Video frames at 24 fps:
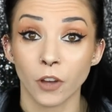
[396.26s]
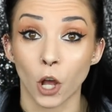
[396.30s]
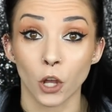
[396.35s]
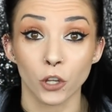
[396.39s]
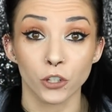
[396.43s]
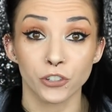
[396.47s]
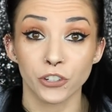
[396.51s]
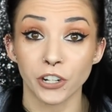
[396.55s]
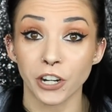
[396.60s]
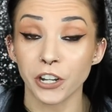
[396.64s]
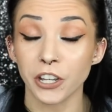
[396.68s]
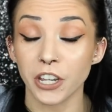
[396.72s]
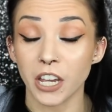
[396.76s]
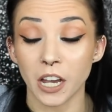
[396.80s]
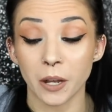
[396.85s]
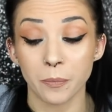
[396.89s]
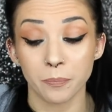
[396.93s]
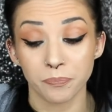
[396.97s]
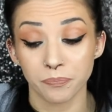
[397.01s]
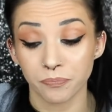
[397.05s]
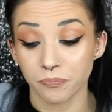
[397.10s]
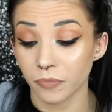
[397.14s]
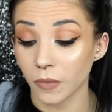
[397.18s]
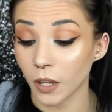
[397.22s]

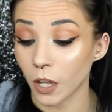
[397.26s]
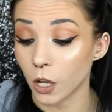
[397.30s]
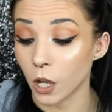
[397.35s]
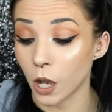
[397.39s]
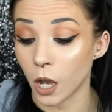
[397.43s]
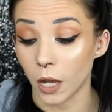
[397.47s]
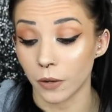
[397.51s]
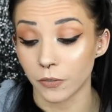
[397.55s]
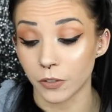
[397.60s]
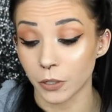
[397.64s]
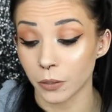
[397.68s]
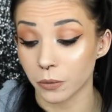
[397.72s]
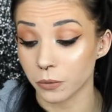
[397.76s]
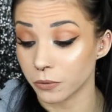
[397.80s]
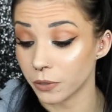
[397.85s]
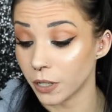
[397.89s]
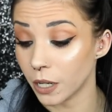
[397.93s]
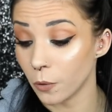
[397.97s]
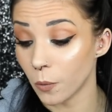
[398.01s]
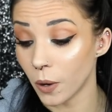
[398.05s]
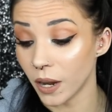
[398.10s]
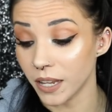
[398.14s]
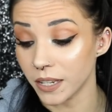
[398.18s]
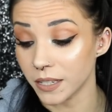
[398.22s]
Australia, covered with
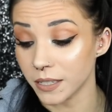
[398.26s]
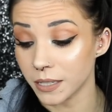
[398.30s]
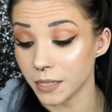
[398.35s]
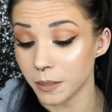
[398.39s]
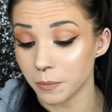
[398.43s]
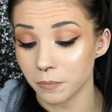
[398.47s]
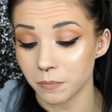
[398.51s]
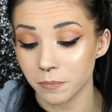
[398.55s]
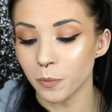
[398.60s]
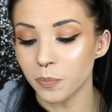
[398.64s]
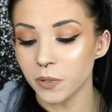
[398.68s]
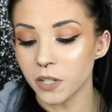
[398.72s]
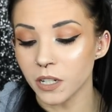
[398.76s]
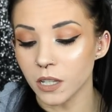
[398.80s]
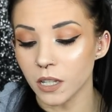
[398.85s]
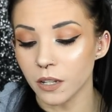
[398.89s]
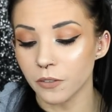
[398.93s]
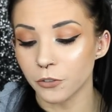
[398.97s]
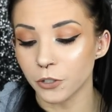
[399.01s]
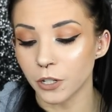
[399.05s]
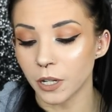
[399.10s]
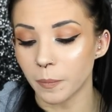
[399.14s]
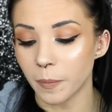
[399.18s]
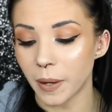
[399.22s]
great whites, ship
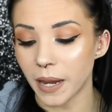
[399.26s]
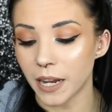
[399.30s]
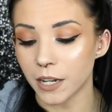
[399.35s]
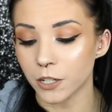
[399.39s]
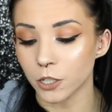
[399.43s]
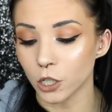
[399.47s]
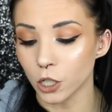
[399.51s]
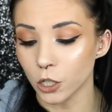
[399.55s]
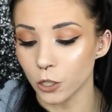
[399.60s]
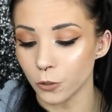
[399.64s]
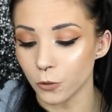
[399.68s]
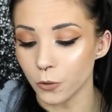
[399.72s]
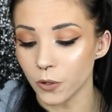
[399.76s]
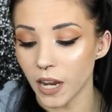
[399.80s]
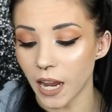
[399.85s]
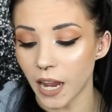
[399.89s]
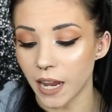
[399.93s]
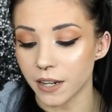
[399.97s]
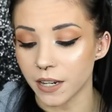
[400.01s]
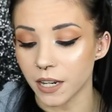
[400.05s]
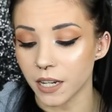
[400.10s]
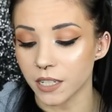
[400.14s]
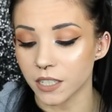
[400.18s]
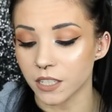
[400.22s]
delivery man Luke
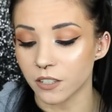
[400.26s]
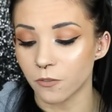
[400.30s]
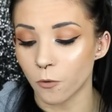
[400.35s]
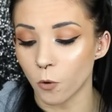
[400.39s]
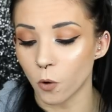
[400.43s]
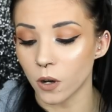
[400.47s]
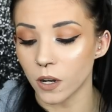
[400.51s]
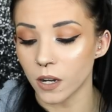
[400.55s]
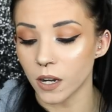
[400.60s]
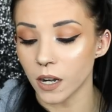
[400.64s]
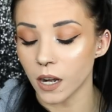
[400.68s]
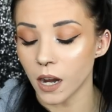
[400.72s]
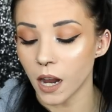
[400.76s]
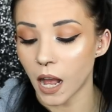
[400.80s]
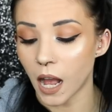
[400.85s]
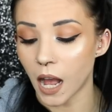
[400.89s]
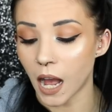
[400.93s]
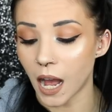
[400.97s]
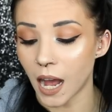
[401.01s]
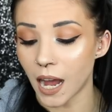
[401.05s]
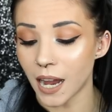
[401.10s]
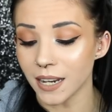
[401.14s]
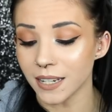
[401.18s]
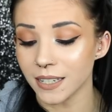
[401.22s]
and his 4
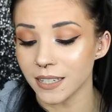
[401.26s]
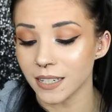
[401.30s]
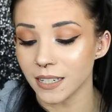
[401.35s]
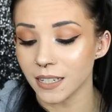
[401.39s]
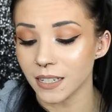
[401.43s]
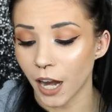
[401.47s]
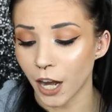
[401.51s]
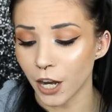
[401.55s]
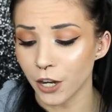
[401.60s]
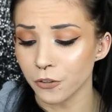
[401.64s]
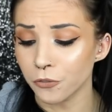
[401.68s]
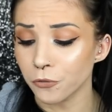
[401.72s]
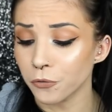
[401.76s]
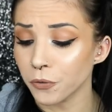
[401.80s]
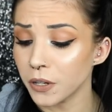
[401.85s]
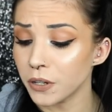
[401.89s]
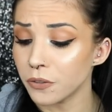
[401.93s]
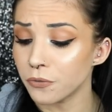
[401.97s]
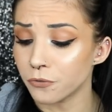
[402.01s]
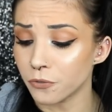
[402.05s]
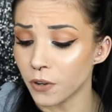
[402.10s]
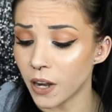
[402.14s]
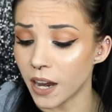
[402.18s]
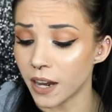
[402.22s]
hot,
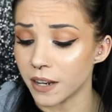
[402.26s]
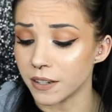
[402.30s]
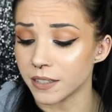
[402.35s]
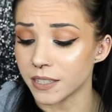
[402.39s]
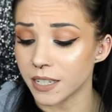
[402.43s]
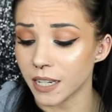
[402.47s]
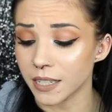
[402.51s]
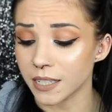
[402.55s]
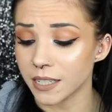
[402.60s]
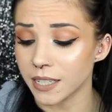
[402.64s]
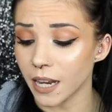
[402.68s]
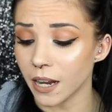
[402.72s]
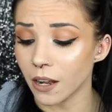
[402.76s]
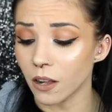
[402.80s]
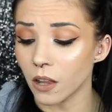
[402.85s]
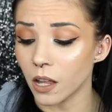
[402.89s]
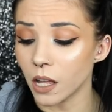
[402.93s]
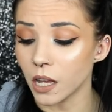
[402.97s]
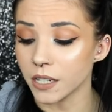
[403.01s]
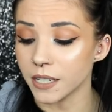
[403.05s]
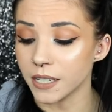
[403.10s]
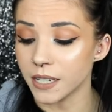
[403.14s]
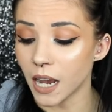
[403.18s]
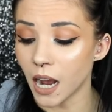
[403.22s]
carefree friends sail
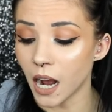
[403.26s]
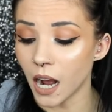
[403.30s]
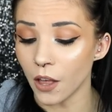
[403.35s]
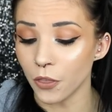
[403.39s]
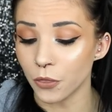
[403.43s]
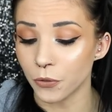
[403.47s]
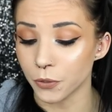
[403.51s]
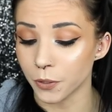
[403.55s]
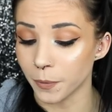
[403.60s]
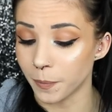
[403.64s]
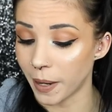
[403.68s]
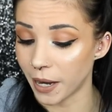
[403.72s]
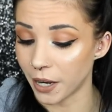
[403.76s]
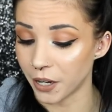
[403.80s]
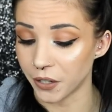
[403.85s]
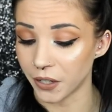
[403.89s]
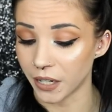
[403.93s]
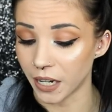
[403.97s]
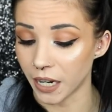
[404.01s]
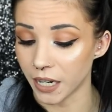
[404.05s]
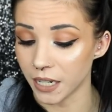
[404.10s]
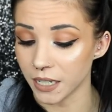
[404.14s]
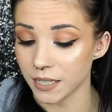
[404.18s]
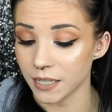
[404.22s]
a yacht through
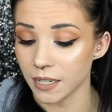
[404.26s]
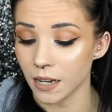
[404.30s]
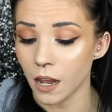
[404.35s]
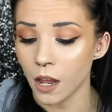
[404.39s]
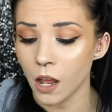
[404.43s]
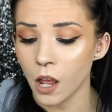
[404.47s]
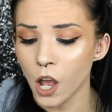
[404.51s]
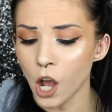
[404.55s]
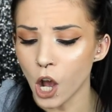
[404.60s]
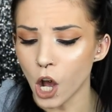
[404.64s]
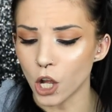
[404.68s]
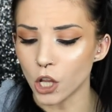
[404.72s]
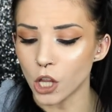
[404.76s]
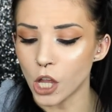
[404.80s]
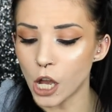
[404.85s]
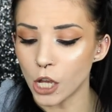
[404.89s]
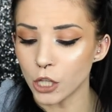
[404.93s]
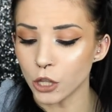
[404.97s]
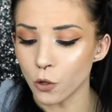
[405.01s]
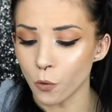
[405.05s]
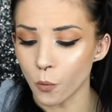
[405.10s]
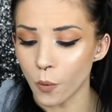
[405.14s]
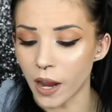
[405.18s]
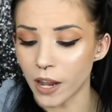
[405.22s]
paradise.
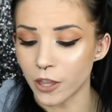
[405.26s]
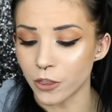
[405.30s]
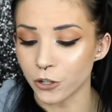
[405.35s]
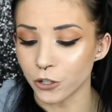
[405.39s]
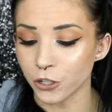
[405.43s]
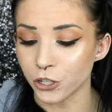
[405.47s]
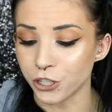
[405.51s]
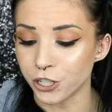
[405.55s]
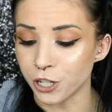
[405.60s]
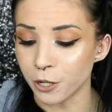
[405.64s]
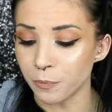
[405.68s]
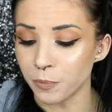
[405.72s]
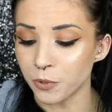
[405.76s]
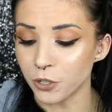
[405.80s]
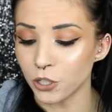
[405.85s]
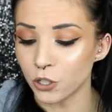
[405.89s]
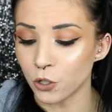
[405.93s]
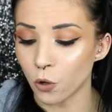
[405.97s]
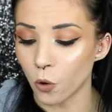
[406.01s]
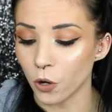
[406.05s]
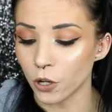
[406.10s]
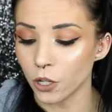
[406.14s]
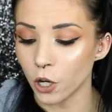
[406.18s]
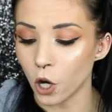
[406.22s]
Along the way, their ship
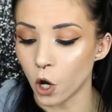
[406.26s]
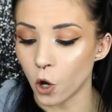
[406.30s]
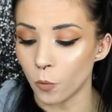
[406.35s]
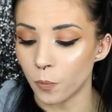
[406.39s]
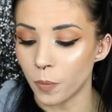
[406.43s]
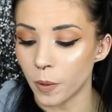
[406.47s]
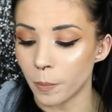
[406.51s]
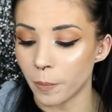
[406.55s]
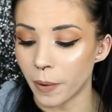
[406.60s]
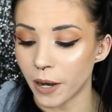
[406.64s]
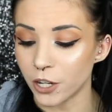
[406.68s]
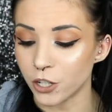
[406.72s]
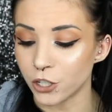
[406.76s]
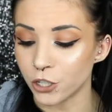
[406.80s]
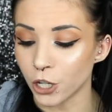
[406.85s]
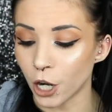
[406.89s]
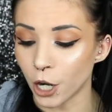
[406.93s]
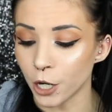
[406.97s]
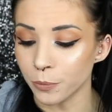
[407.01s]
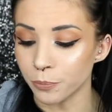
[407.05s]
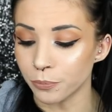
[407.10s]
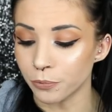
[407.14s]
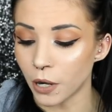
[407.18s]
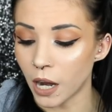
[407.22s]
is torn open by
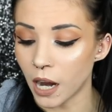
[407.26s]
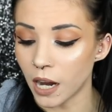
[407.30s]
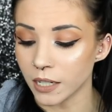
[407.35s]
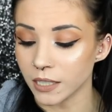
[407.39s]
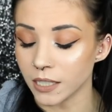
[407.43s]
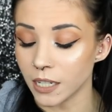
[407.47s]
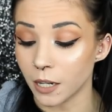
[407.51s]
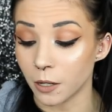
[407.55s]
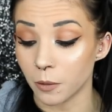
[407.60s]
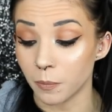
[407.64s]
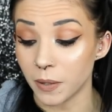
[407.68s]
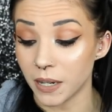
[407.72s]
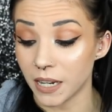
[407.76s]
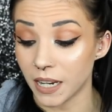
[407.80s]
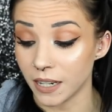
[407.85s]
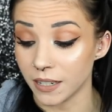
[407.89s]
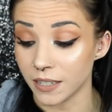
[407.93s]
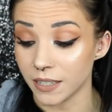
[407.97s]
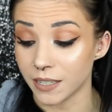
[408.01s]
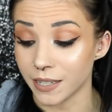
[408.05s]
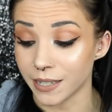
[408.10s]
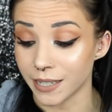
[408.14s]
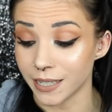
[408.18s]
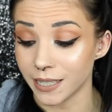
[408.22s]
sharp rocks and it
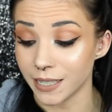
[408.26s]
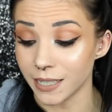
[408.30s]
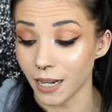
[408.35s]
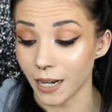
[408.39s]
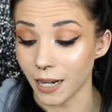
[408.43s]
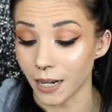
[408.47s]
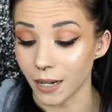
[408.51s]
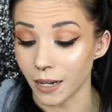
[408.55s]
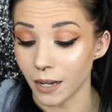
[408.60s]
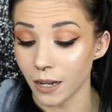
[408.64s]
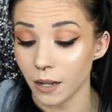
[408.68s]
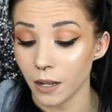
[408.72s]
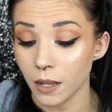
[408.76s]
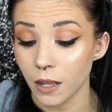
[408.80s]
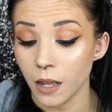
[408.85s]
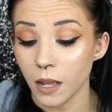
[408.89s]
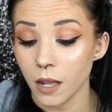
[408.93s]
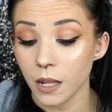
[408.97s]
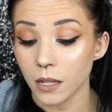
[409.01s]
begins to sink,